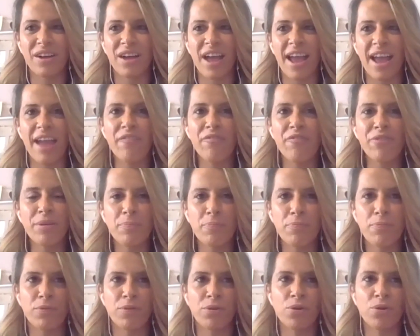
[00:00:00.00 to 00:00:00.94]
every
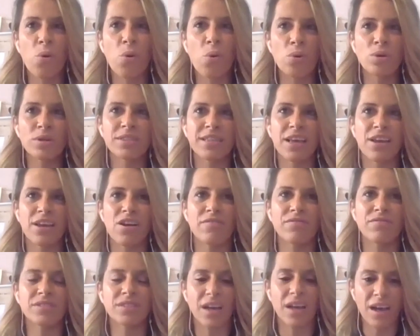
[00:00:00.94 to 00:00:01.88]
course that
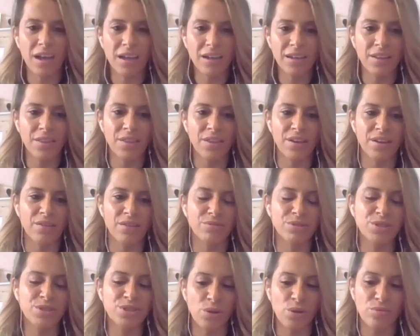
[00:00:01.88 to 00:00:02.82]
I've done and the
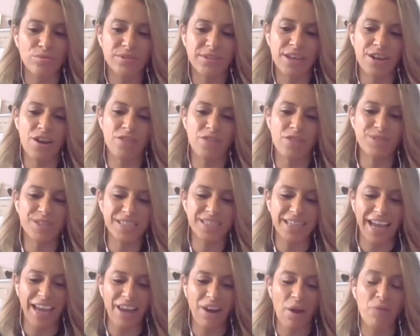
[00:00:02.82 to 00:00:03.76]
results that I've
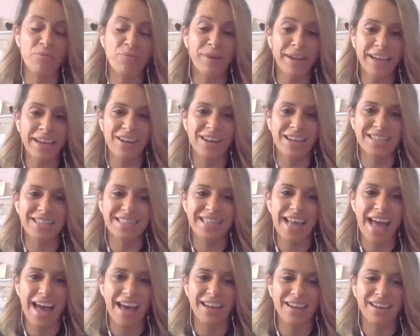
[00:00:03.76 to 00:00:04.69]
seen, I realize
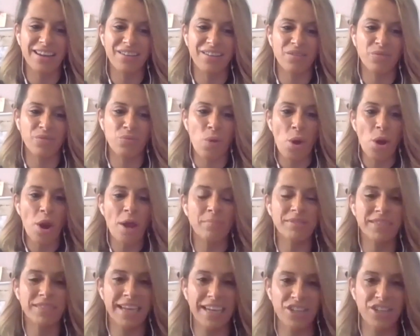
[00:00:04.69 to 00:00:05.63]
that what I'm
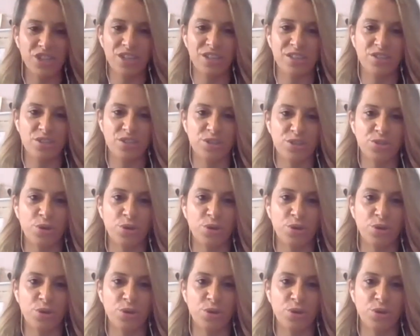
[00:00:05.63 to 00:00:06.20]
teaching is just